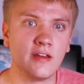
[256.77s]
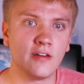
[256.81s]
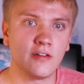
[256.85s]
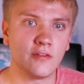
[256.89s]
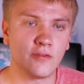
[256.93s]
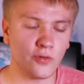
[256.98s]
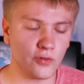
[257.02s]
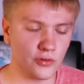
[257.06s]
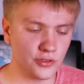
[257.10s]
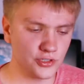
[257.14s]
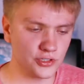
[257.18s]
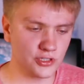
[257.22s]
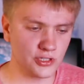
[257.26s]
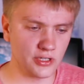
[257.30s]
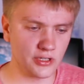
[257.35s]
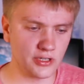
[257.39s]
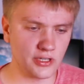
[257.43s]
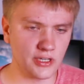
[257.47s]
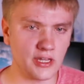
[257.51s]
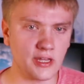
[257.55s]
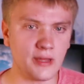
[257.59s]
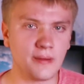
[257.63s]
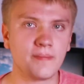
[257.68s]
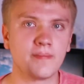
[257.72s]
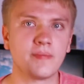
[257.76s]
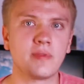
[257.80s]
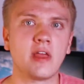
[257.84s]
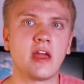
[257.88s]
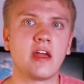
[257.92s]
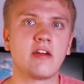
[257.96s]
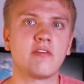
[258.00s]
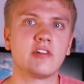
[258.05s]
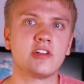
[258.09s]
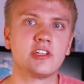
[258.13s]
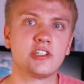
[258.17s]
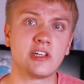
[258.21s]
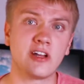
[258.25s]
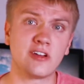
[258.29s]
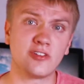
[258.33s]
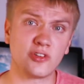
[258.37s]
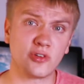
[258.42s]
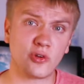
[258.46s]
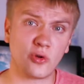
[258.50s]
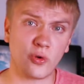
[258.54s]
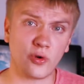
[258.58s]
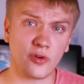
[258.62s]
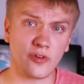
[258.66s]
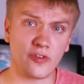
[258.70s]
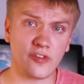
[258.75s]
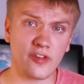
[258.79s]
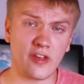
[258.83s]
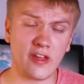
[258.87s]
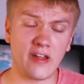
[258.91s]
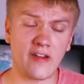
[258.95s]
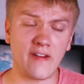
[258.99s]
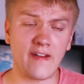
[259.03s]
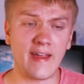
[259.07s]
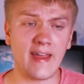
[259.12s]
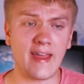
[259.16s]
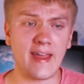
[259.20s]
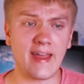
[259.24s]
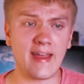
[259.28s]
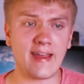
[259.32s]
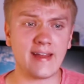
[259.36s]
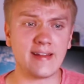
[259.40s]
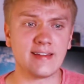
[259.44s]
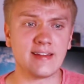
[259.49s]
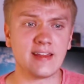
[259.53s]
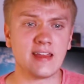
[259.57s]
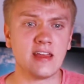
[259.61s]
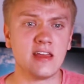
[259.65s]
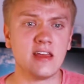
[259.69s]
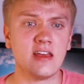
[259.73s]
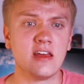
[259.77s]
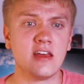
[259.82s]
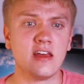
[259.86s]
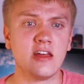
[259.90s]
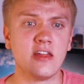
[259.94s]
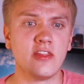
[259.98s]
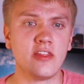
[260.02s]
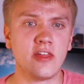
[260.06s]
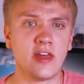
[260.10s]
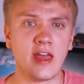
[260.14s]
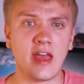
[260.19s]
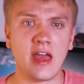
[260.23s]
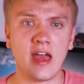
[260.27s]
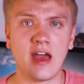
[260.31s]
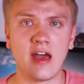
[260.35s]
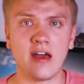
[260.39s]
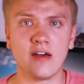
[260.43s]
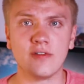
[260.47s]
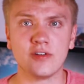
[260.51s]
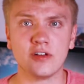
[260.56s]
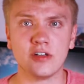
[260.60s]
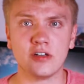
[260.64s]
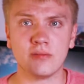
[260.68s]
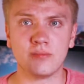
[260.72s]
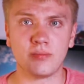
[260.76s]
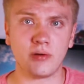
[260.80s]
Fortunately, I reached out to Corsair, and they have a